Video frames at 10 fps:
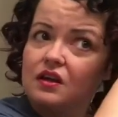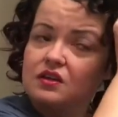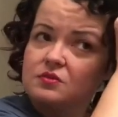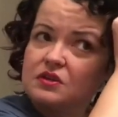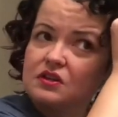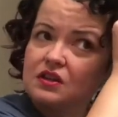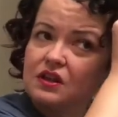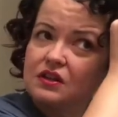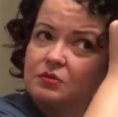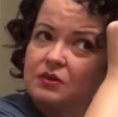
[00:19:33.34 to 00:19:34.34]
especially
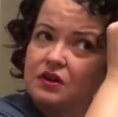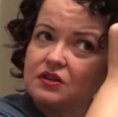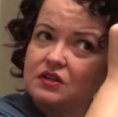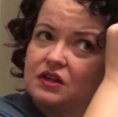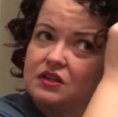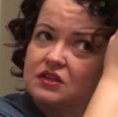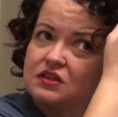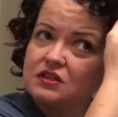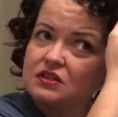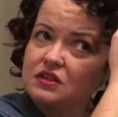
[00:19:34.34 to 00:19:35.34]
like the bigger
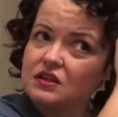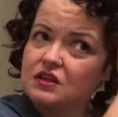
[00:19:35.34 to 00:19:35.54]
sections,